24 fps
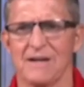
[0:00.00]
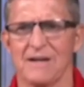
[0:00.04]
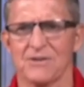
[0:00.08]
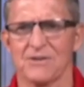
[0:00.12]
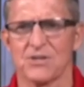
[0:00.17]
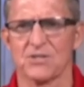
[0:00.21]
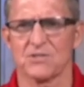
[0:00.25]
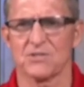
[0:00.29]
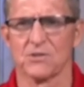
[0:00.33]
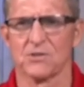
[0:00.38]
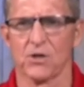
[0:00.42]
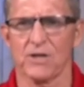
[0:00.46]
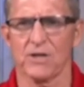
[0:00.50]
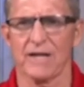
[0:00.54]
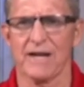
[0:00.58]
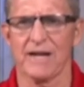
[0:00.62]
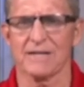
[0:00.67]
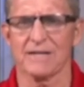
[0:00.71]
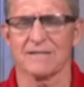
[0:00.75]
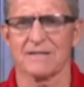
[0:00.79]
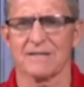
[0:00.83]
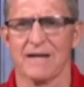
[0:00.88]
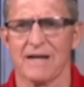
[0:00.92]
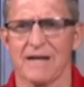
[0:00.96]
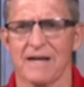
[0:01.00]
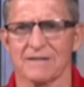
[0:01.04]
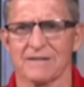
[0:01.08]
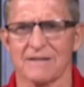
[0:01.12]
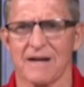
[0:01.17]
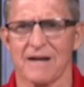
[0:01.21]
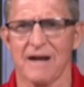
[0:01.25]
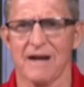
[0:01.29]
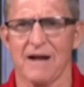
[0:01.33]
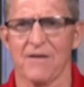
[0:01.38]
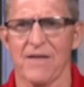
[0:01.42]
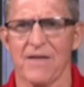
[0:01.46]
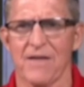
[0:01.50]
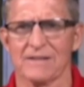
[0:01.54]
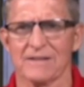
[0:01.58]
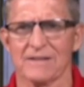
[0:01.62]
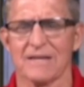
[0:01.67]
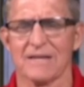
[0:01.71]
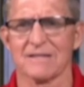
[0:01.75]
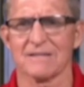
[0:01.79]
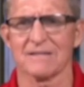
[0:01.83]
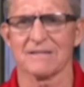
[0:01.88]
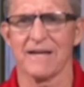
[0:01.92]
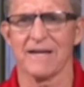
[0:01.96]
just looking at how that
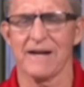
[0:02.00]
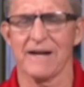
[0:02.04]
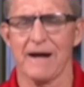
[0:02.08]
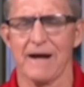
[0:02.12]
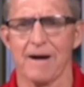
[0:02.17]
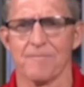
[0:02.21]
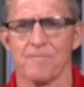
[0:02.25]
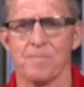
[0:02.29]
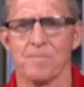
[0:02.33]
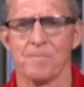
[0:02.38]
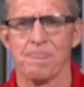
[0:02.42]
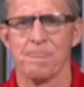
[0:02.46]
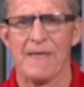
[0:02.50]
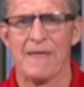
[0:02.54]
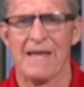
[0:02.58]
thing's laid out.